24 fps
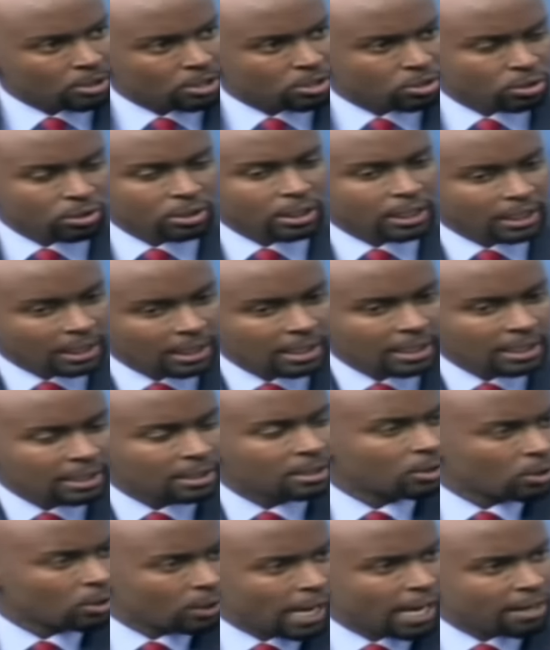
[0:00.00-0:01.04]
about it, do you think
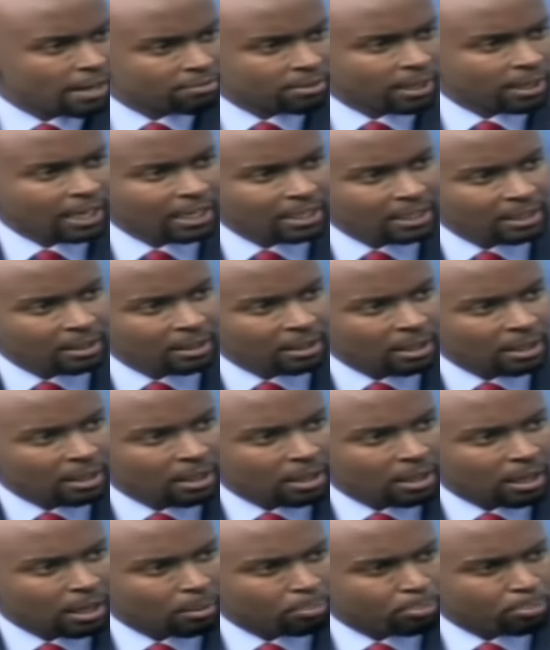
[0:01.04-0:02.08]
they'll have any
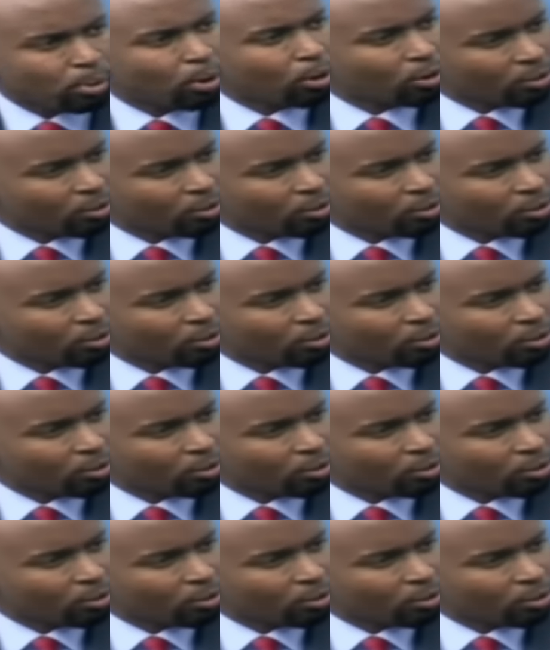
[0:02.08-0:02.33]
uh,